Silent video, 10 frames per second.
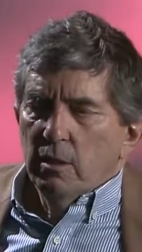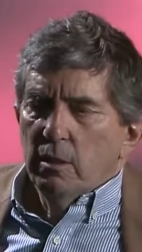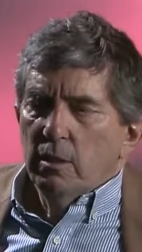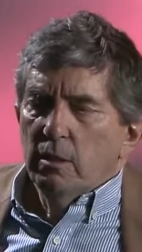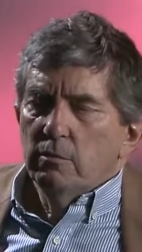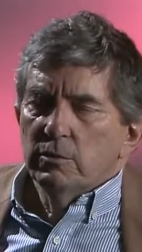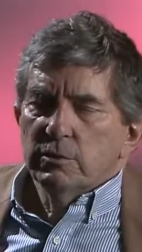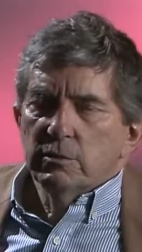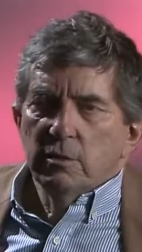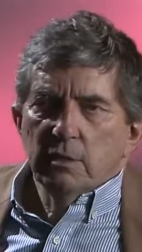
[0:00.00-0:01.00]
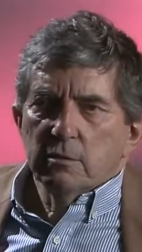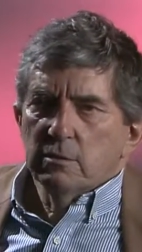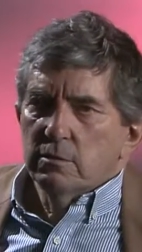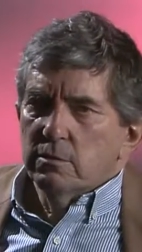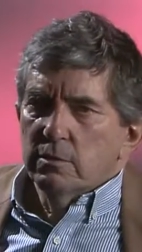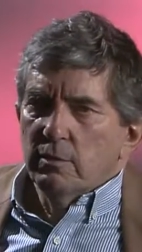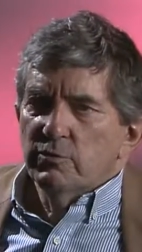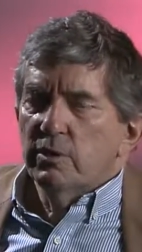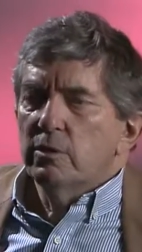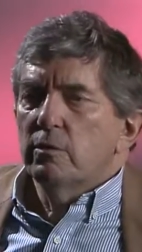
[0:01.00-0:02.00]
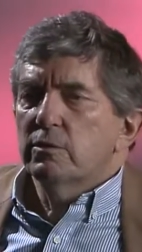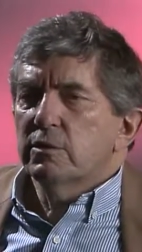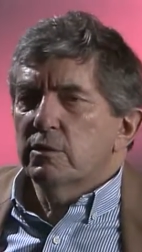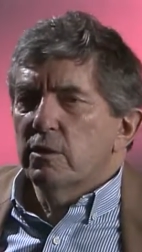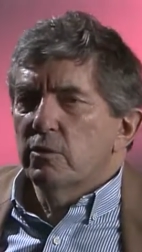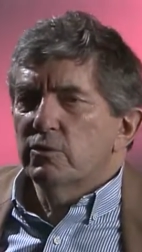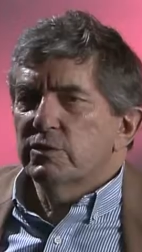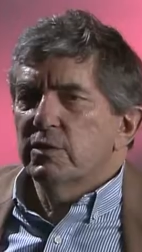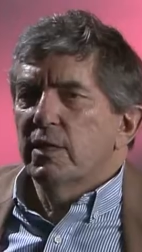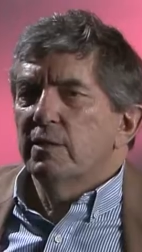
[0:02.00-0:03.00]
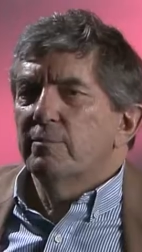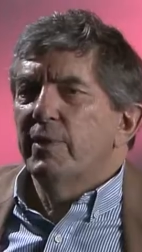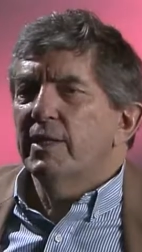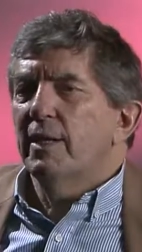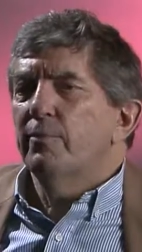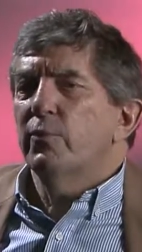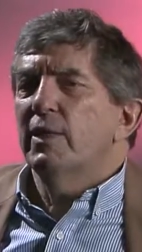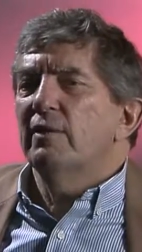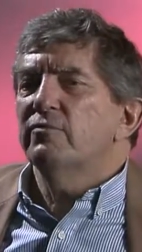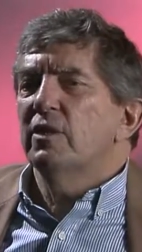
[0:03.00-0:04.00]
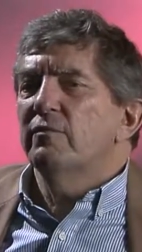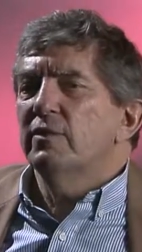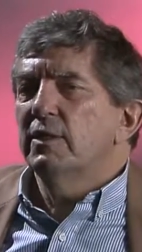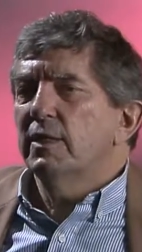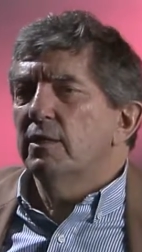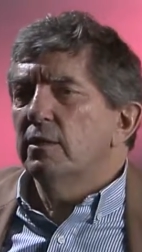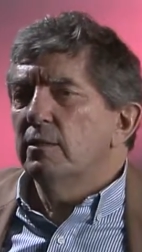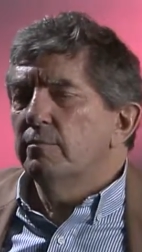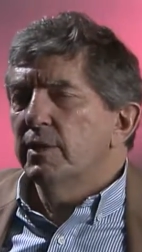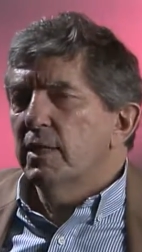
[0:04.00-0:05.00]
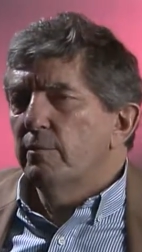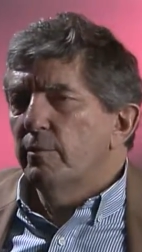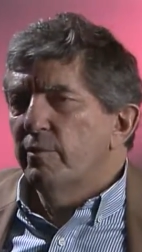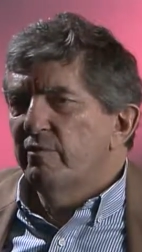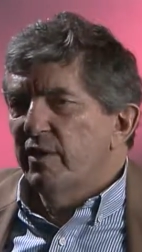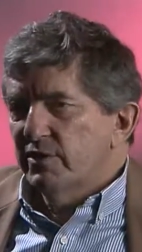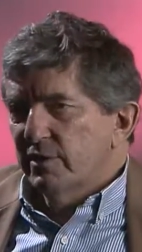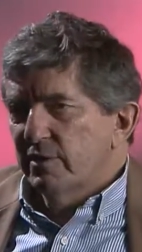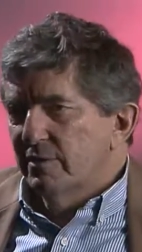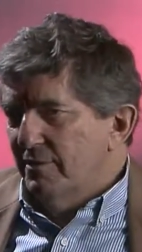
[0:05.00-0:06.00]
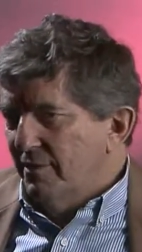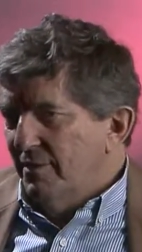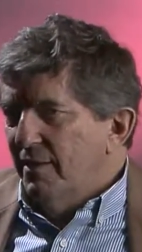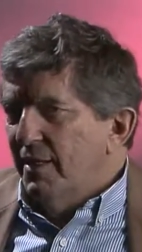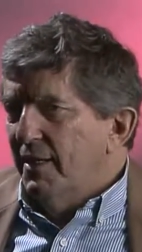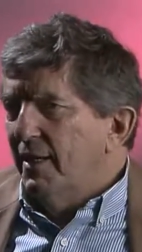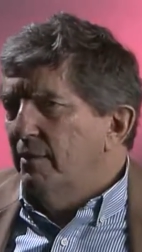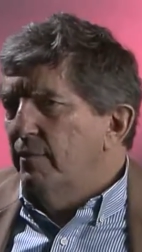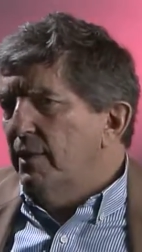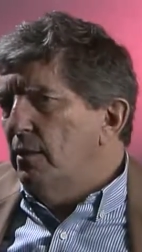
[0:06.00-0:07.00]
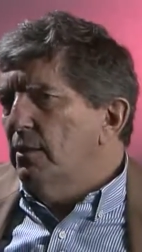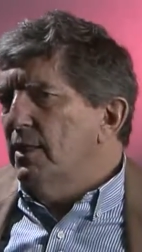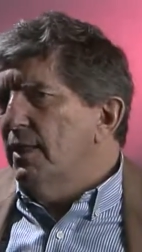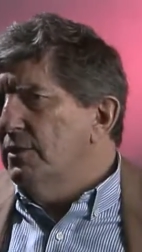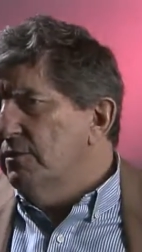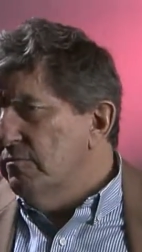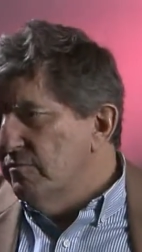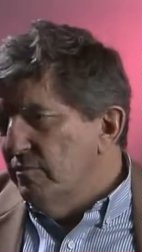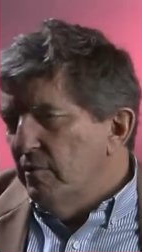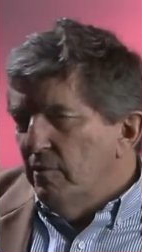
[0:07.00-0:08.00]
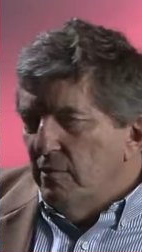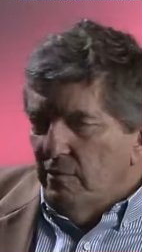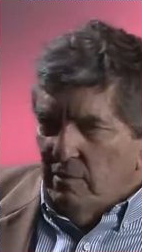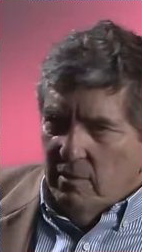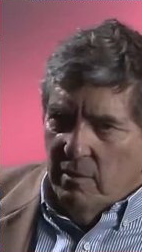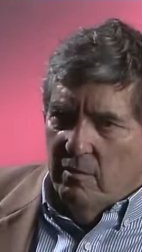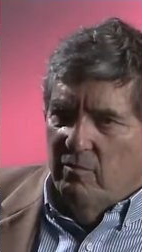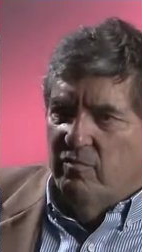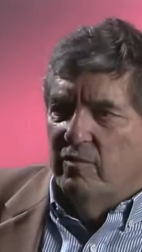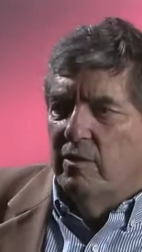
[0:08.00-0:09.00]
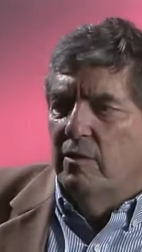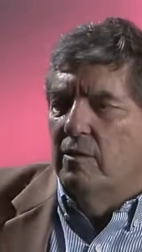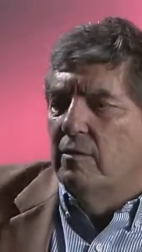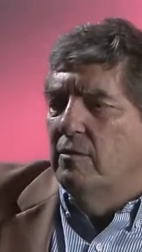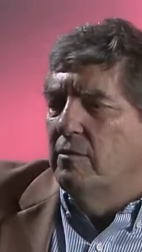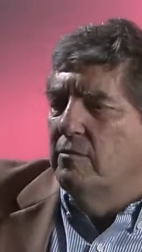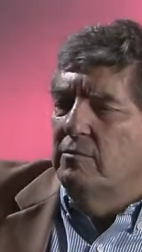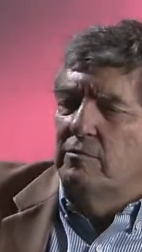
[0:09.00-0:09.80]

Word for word: I was not. I was going to go out to the coast and pick up where I left off at Yale and become a professor. And I had made all kinds of of uh,